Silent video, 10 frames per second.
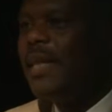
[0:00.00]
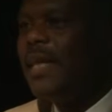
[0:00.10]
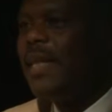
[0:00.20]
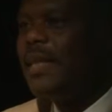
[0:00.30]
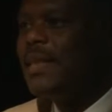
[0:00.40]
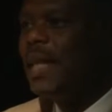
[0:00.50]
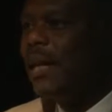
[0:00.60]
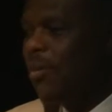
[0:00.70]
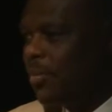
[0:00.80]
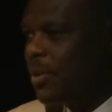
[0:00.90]
that is
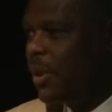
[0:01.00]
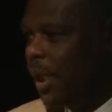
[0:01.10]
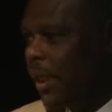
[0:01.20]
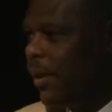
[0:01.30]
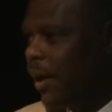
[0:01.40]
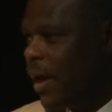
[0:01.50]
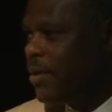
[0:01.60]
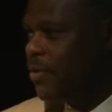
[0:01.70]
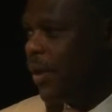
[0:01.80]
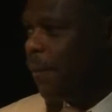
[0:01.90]
adopted in the
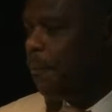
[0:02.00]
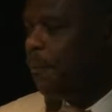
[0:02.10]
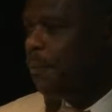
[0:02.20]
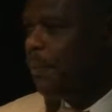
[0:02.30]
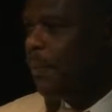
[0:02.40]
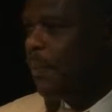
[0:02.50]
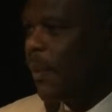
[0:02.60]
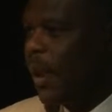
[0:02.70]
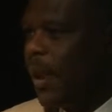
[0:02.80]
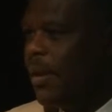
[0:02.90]
country.
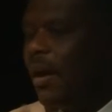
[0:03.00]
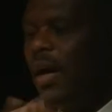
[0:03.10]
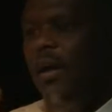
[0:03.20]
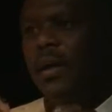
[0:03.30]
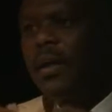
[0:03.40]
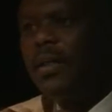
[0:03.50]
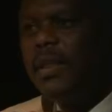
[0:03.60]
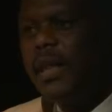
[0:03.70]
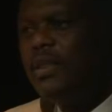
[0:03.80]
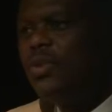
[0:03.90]
There
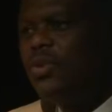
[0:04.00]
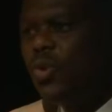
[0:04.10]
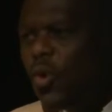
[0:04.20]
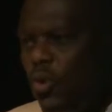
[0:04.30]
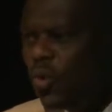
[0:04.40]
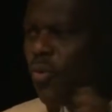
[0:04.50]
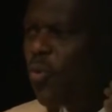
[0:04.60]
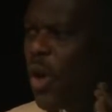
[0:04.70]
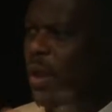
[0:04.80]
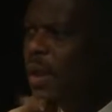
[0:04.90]
is a lot of
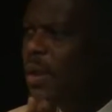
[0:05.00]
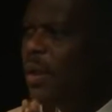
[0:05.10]
water that